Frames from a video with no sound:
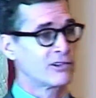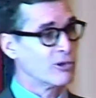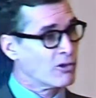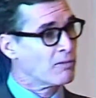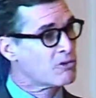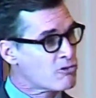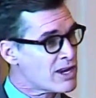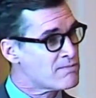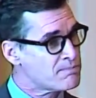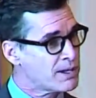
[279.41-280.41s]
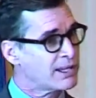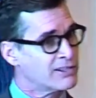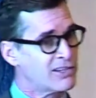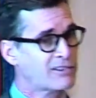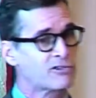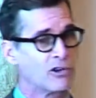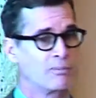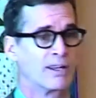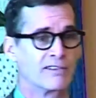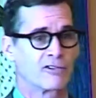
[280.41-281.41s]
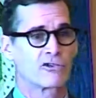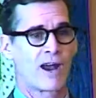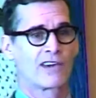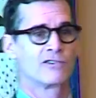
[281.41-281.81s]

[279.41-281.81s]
you know, the great big industrial bins of trash.